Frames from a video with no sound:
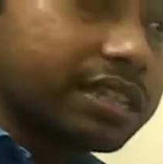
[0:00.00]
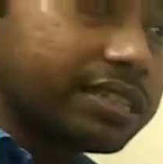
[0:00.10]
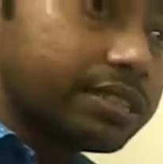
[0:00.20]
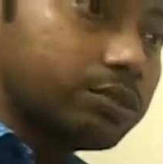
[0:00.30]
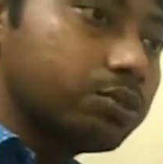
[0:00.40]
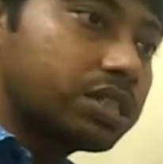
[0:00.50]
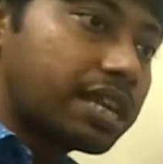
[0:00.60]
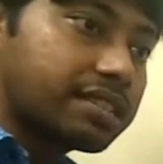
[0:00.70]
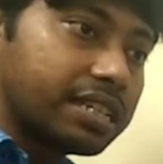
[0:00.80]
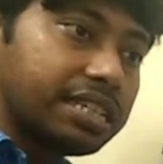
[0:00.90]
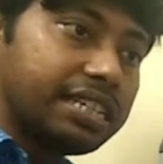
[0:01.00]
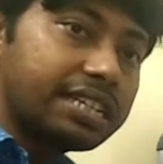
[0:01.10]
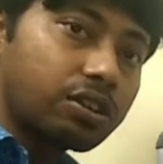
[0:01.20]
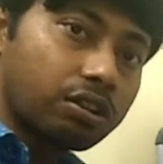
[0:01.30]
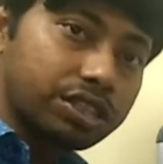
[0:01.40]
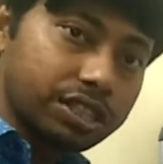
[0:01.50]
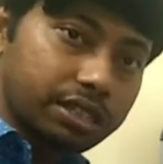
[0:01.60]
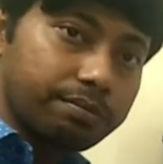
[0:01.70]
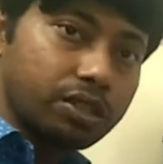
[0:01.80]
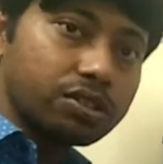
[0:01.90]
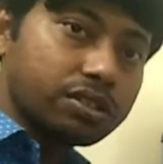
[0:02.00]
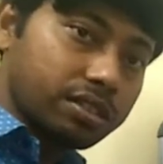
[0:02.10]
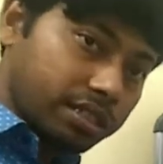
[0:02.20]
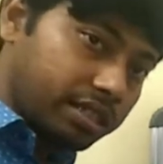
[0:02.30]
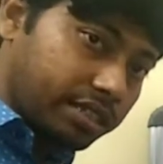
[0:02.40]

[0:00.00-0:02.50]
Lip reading: it is used as an inlet condition, because